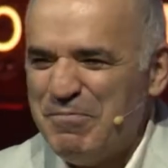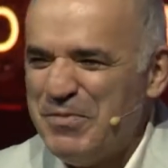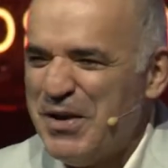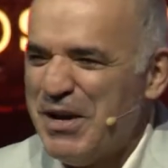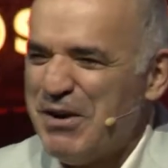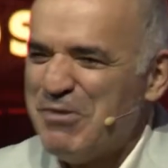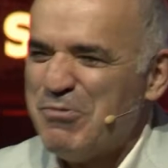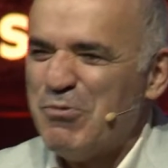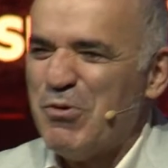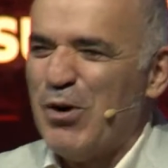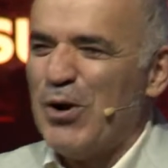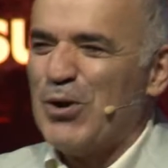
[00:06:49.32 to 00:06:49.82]

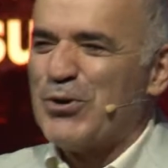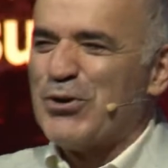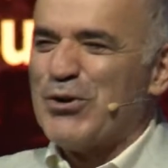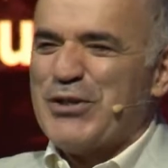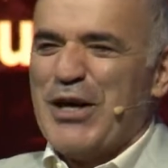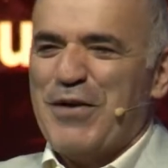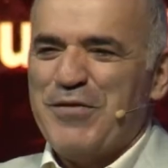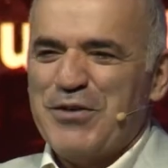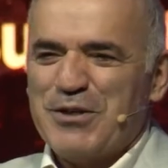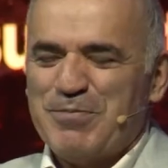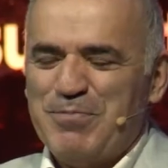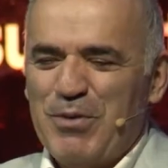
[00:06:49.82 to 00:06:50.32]
Walter
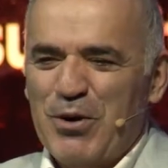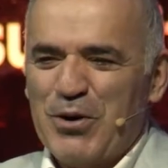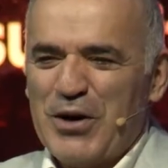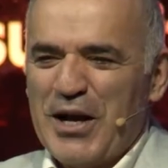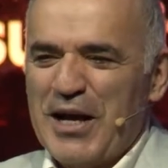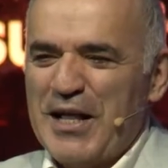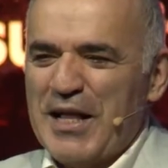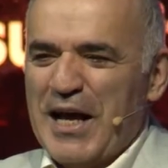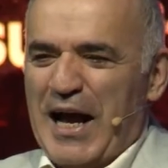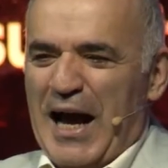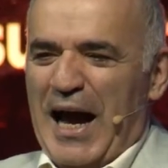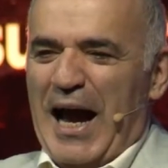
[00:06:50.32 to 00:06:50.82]
Tevis' book.
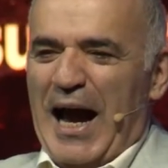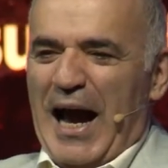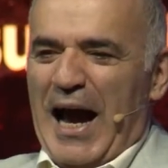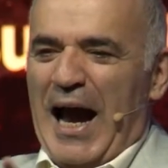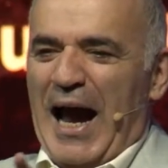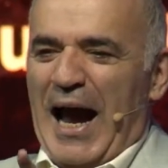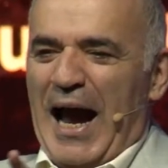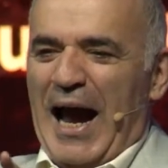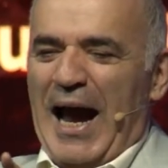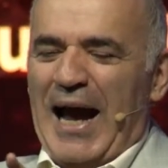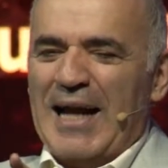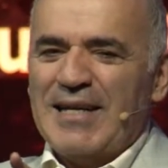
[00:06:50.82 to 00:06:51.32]

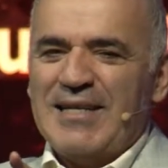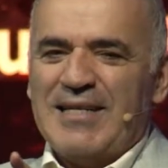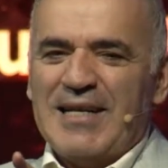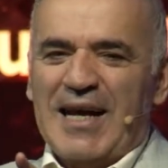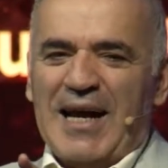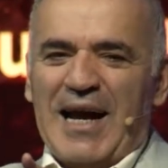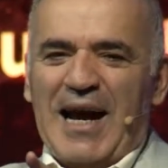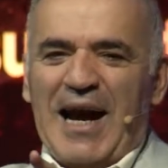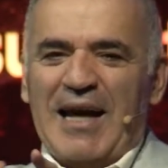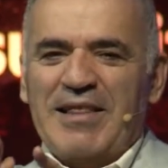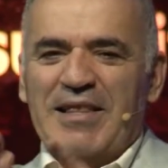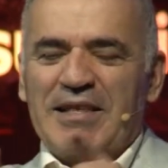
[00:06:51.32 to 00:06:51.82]
And
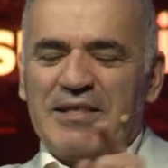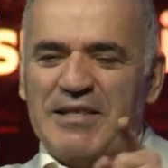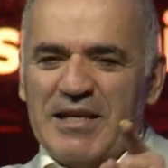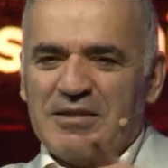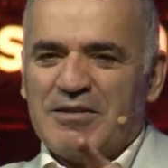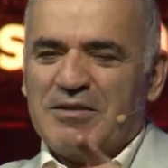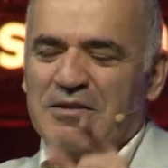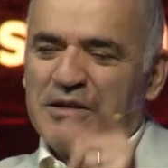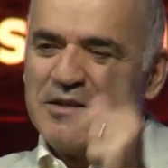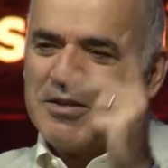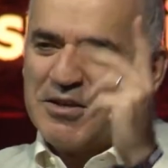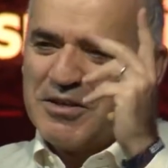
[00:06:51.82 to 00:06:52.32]

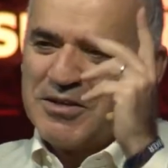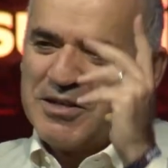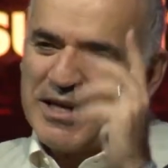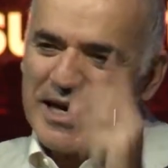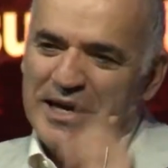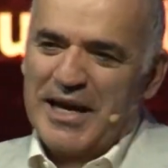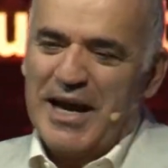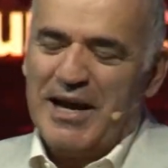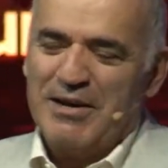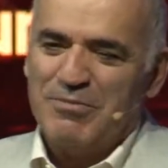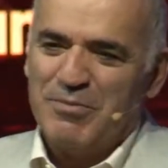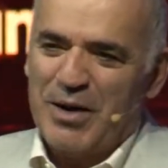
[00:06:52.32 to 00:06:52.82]
this is,
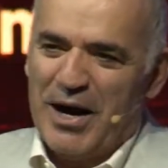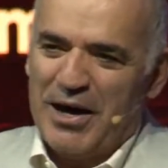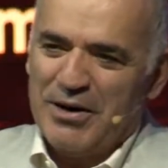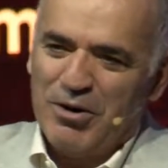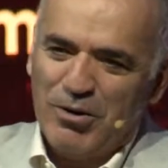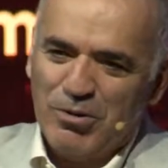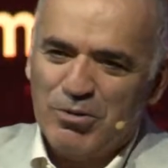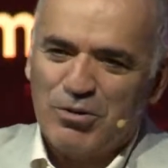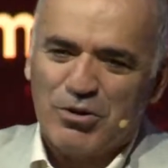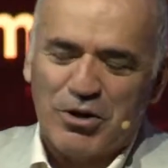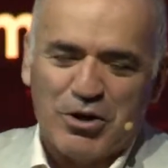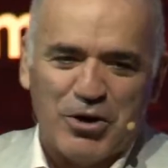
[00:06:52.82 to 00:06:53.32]
again, my
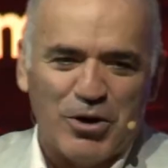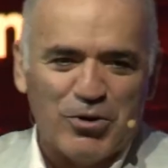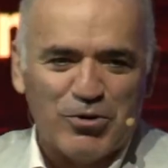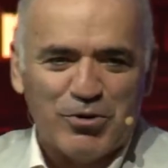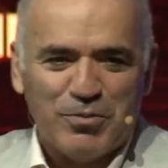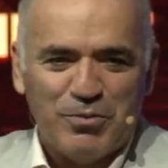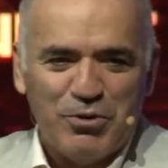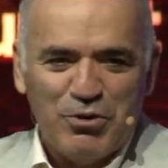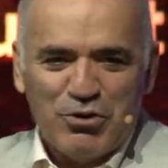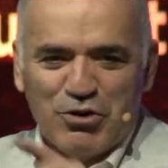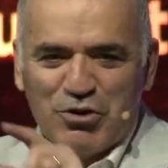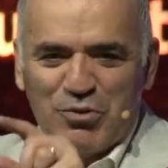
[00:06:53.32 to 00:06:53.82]
also
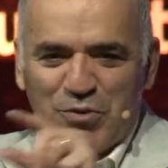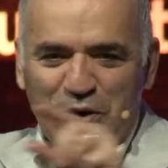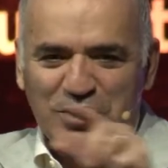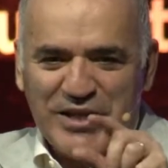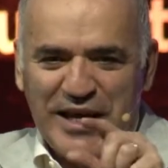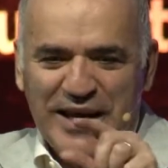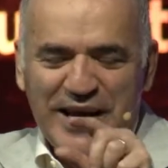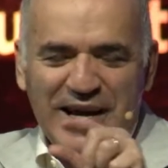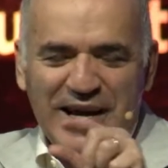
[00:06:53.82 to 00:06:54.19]
contribution was the